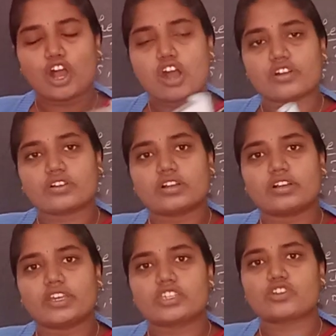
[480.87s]
dog
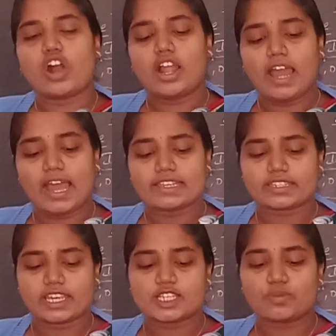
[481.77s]
is called
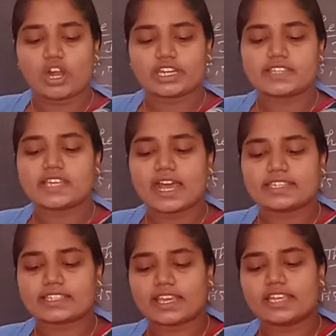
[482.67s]
huskies. What is
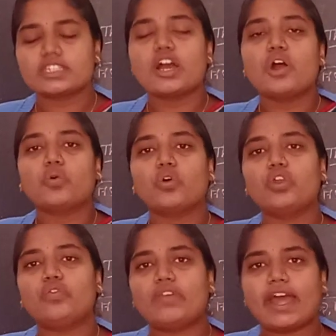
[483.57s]
huskies?
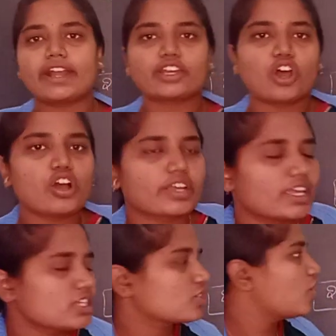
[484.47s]
Wolf-like
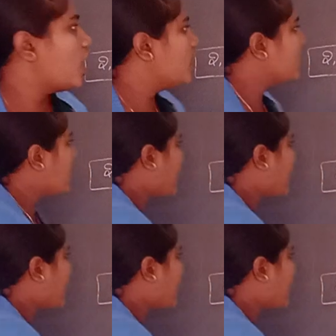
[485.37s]
dog is called